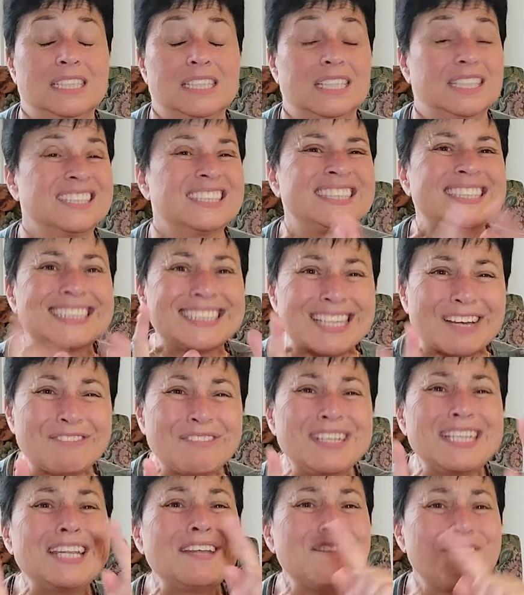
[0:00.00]

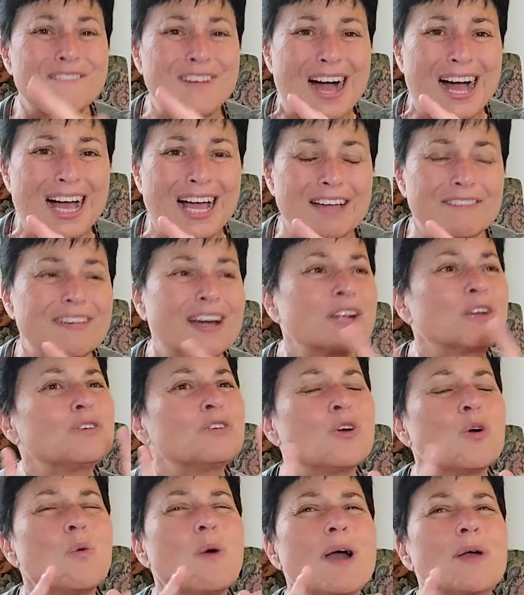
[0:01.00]
75. I don't
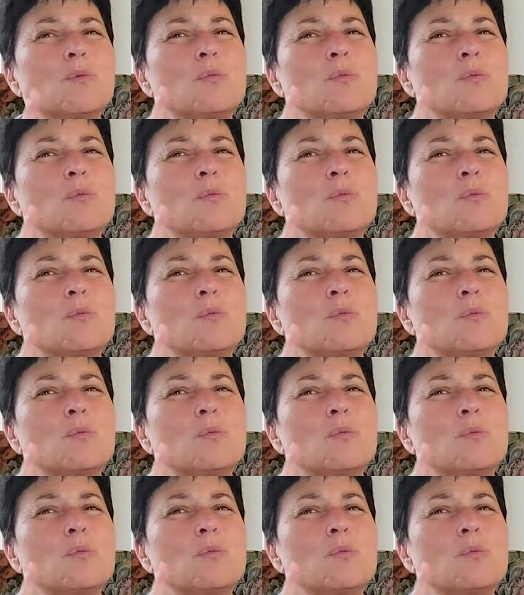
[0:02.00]
know why